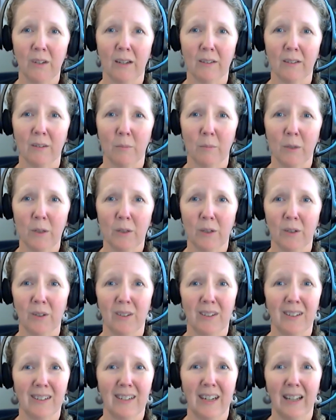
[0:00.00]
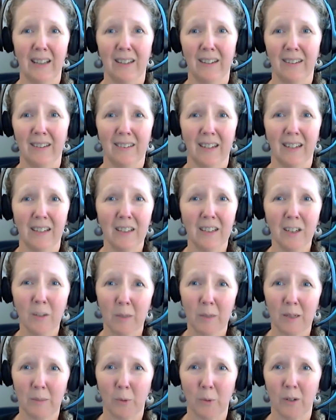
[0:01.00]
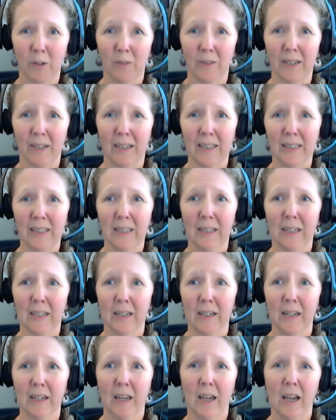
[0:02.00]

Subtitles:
as a marker to tell us a little bit more of an idea